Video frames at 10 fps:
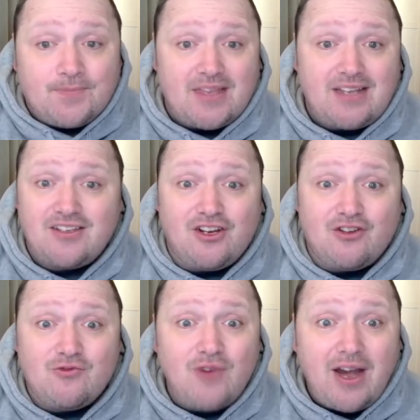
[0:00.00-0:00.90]
That's a
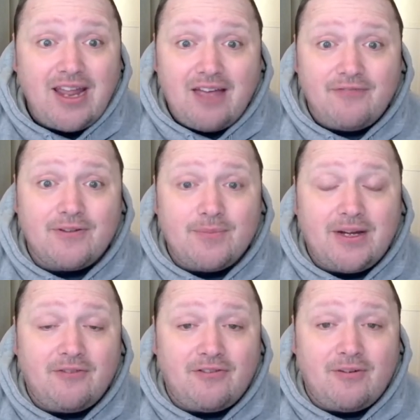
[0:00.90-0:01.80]
great effort
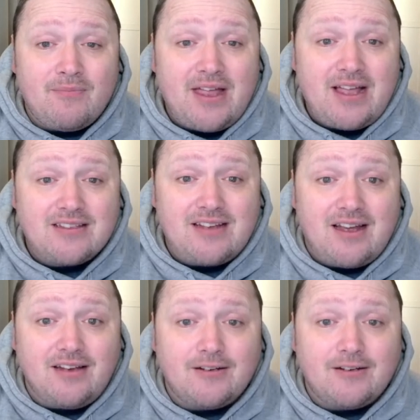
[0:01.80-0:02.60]
from that side.